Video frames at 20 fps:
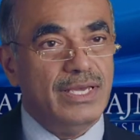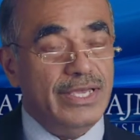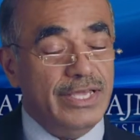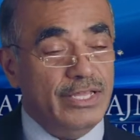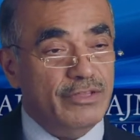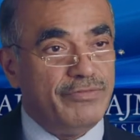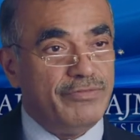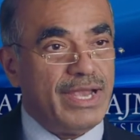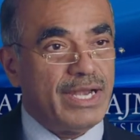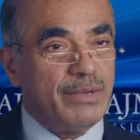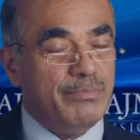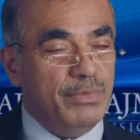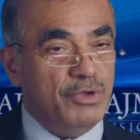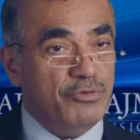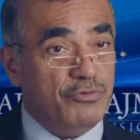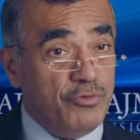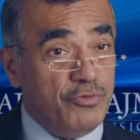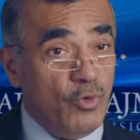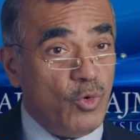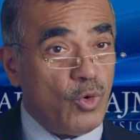In fact,
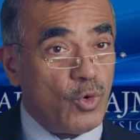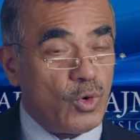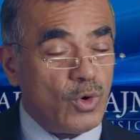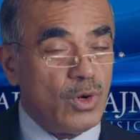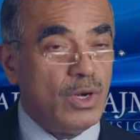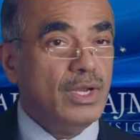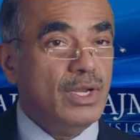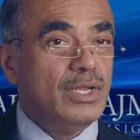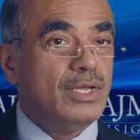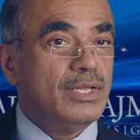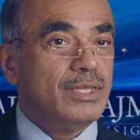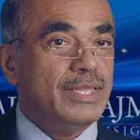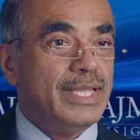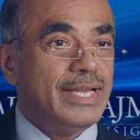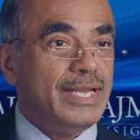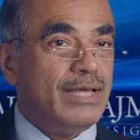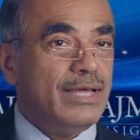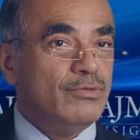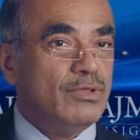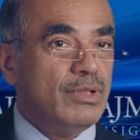before
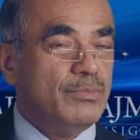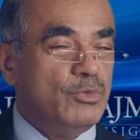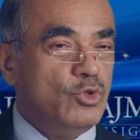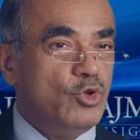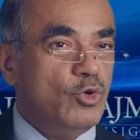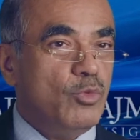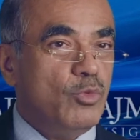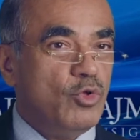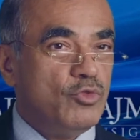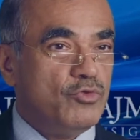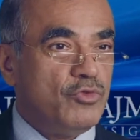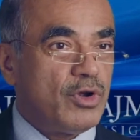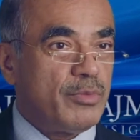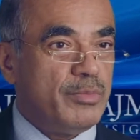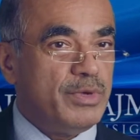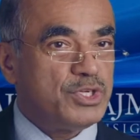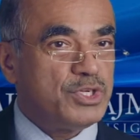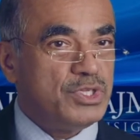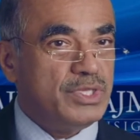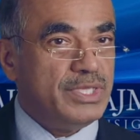they develop new bone
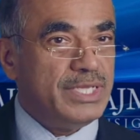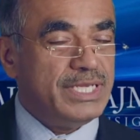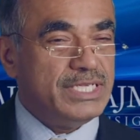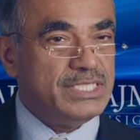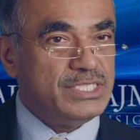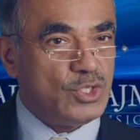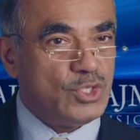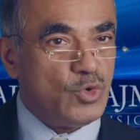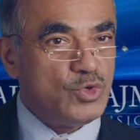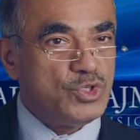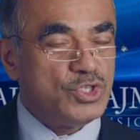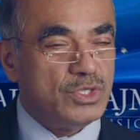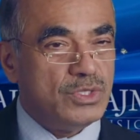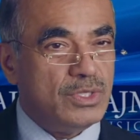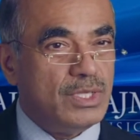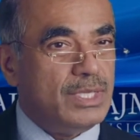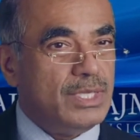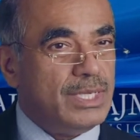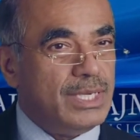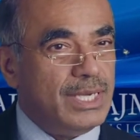formation, there is erosion,
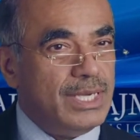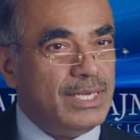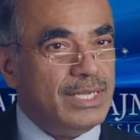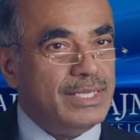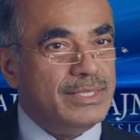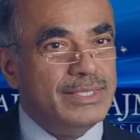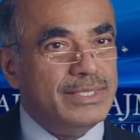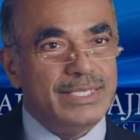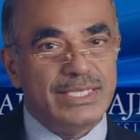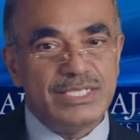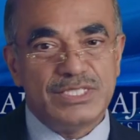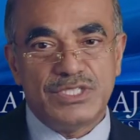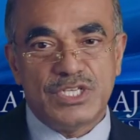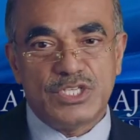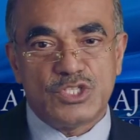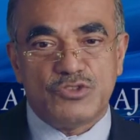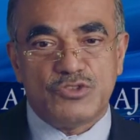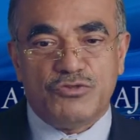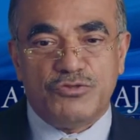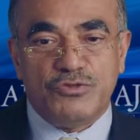and then there is
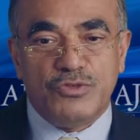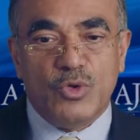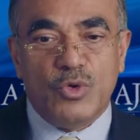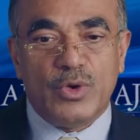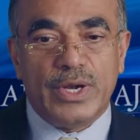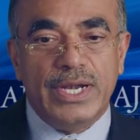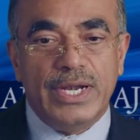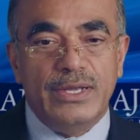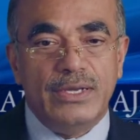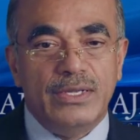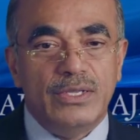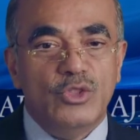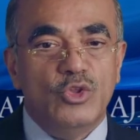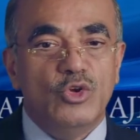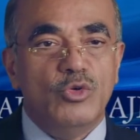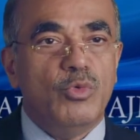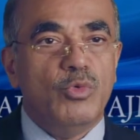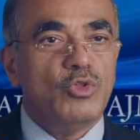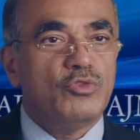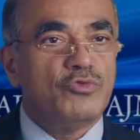this florid
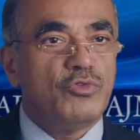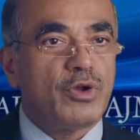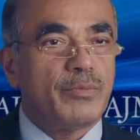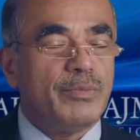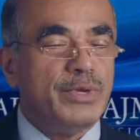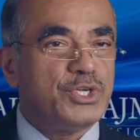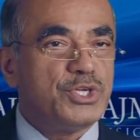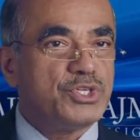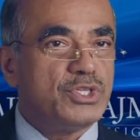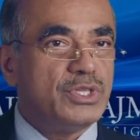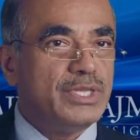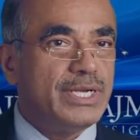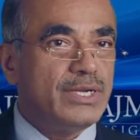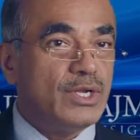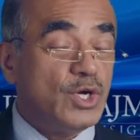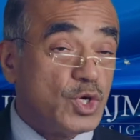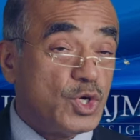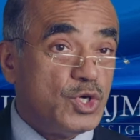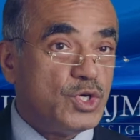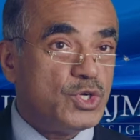new bone formation that
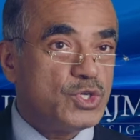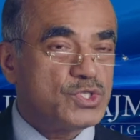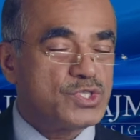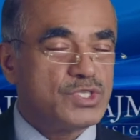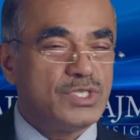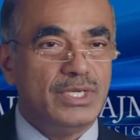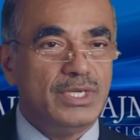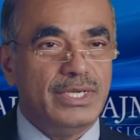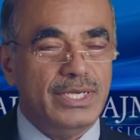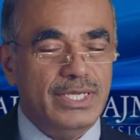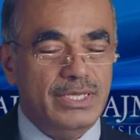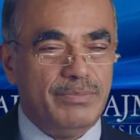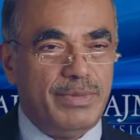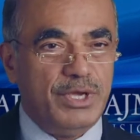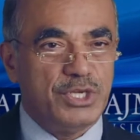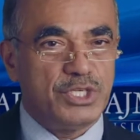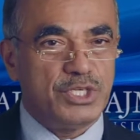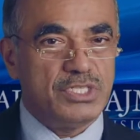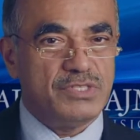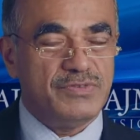occurs in
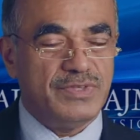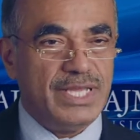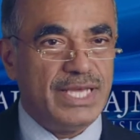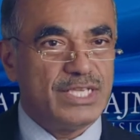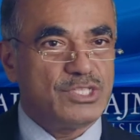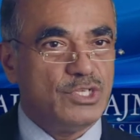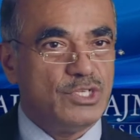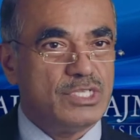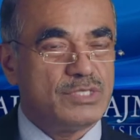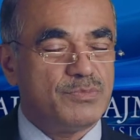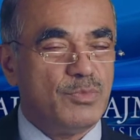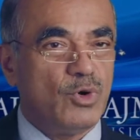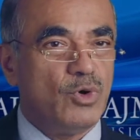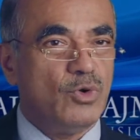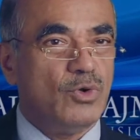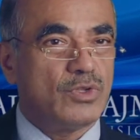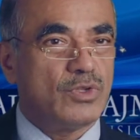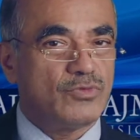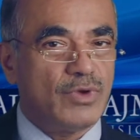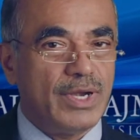patients with axial
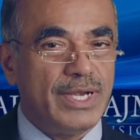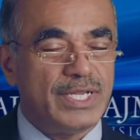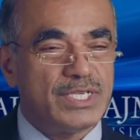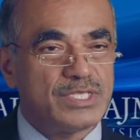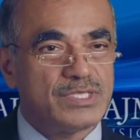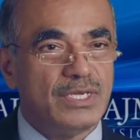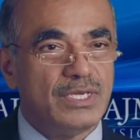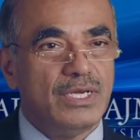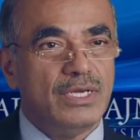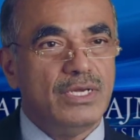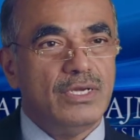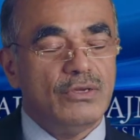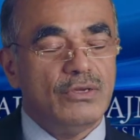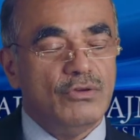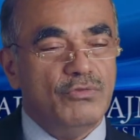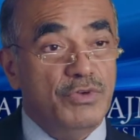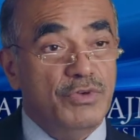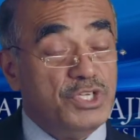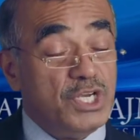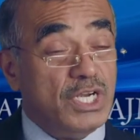spondyloarthritis,
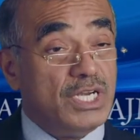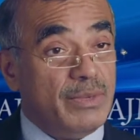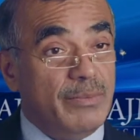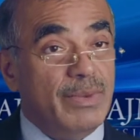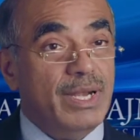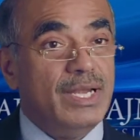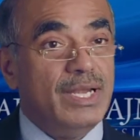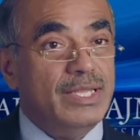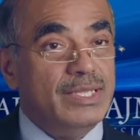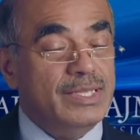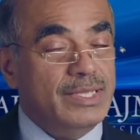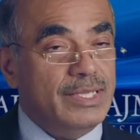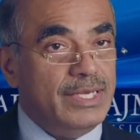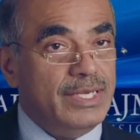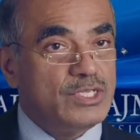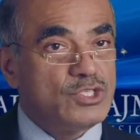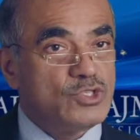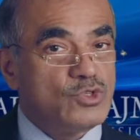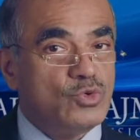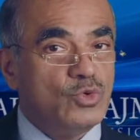which ultimately
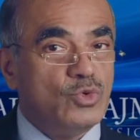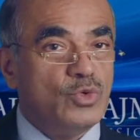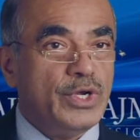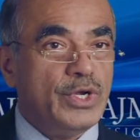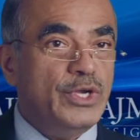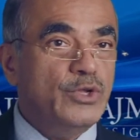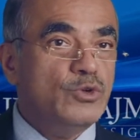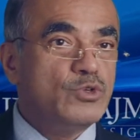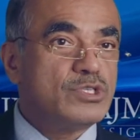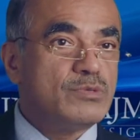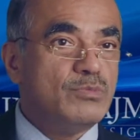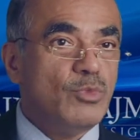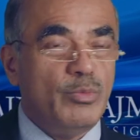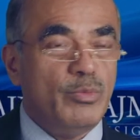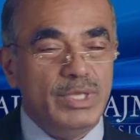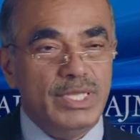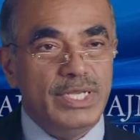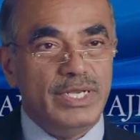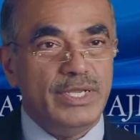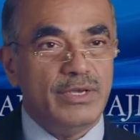leads to reduced
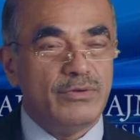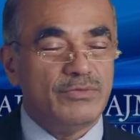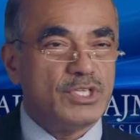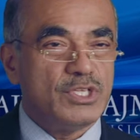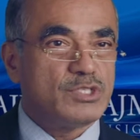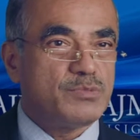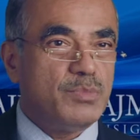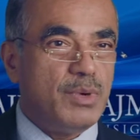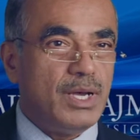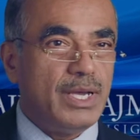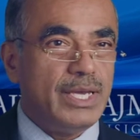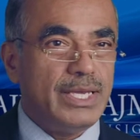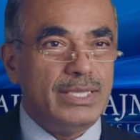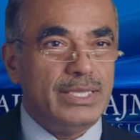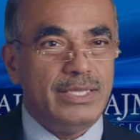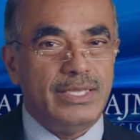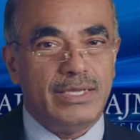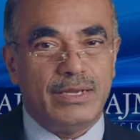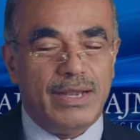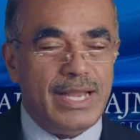mobility of the
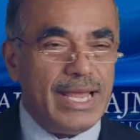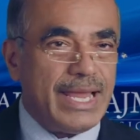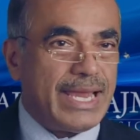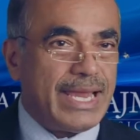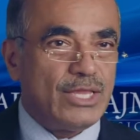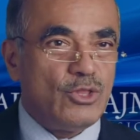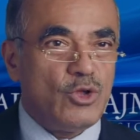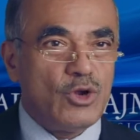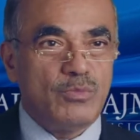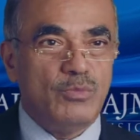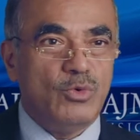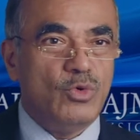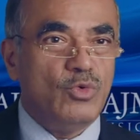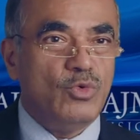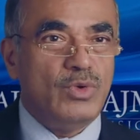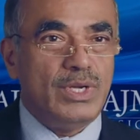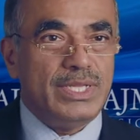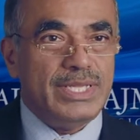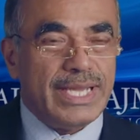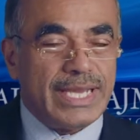spine. Their neck cannot
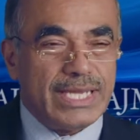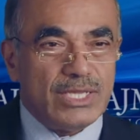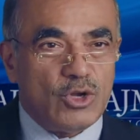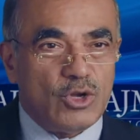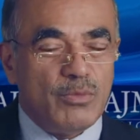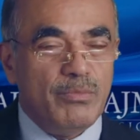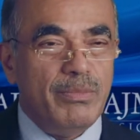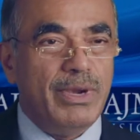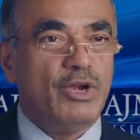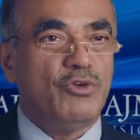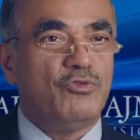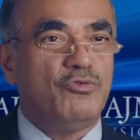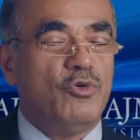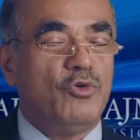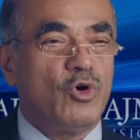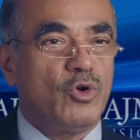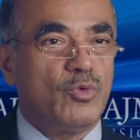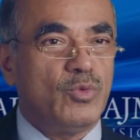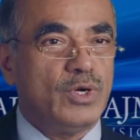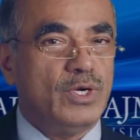move and they cannot bend
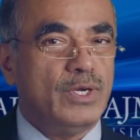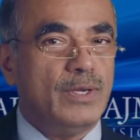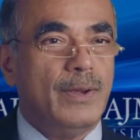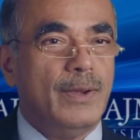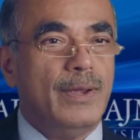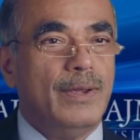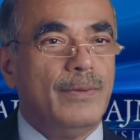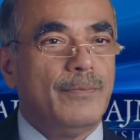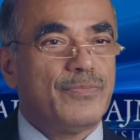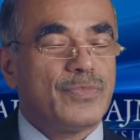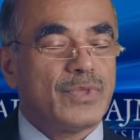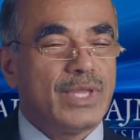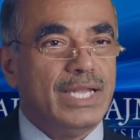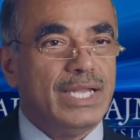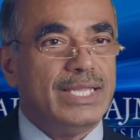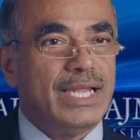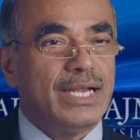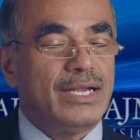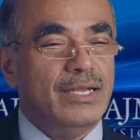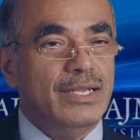forward,
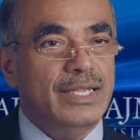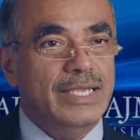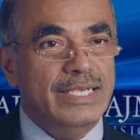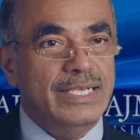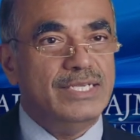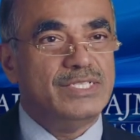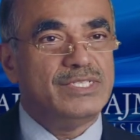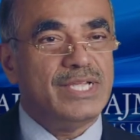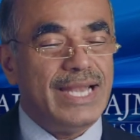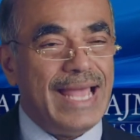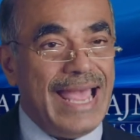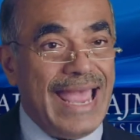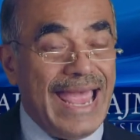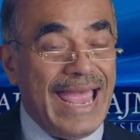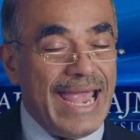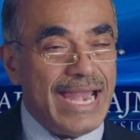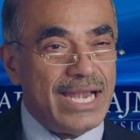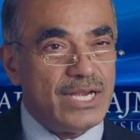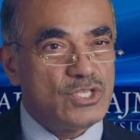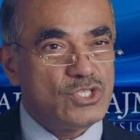and that leads and
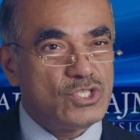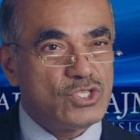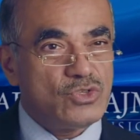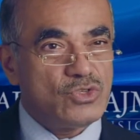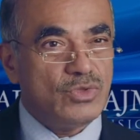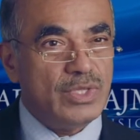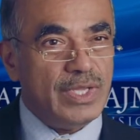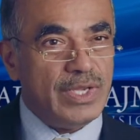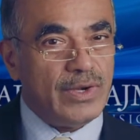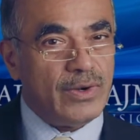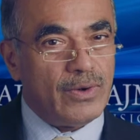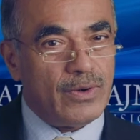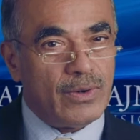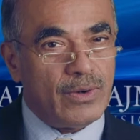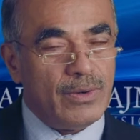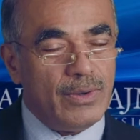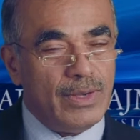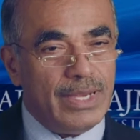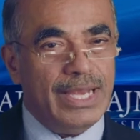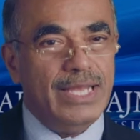adds to their
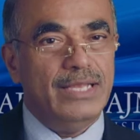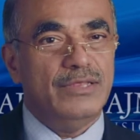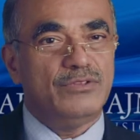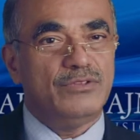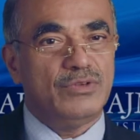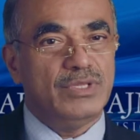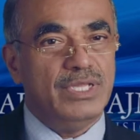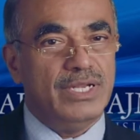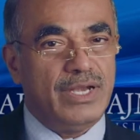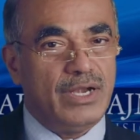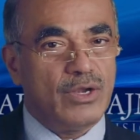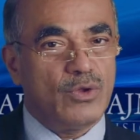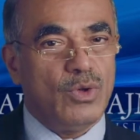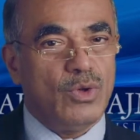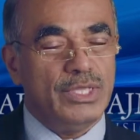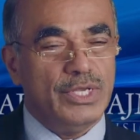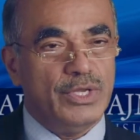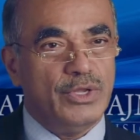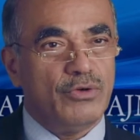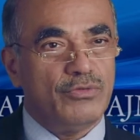health-related
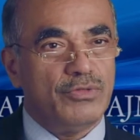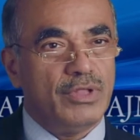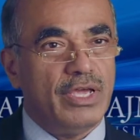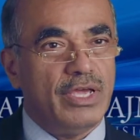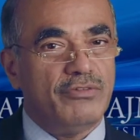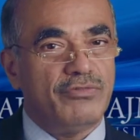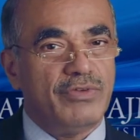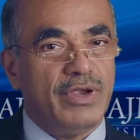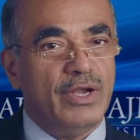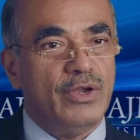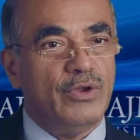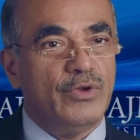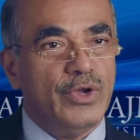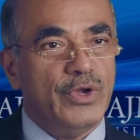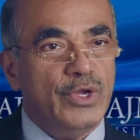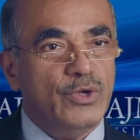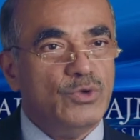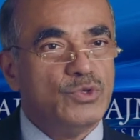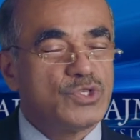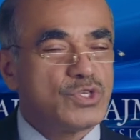quality of life and
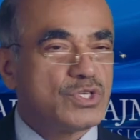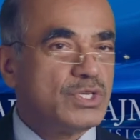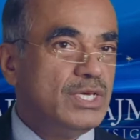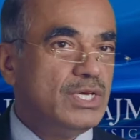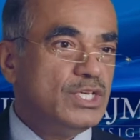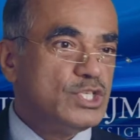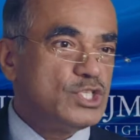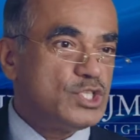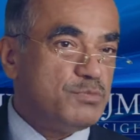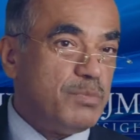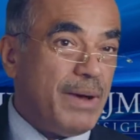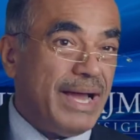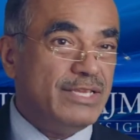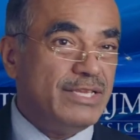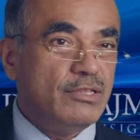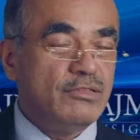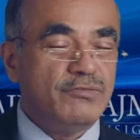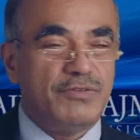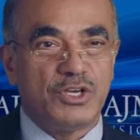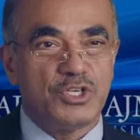reduced
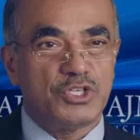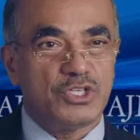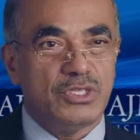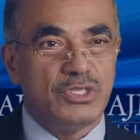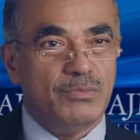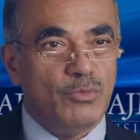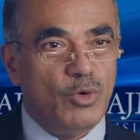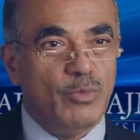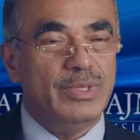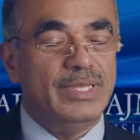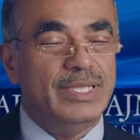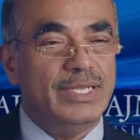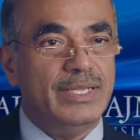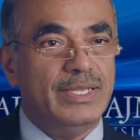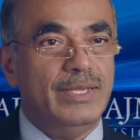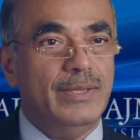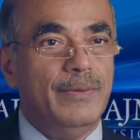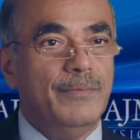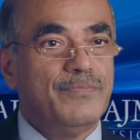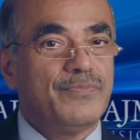spinal function,
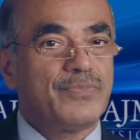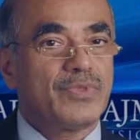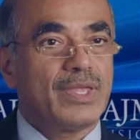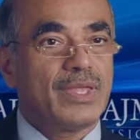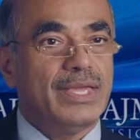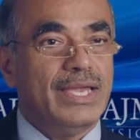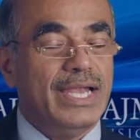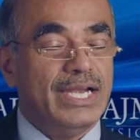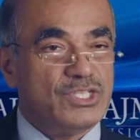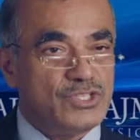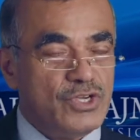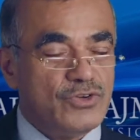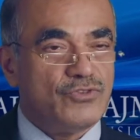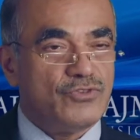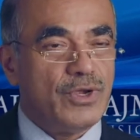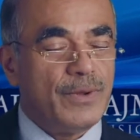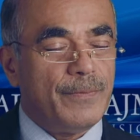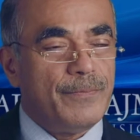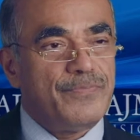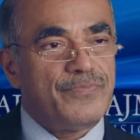mobility,
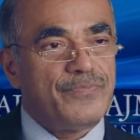etc.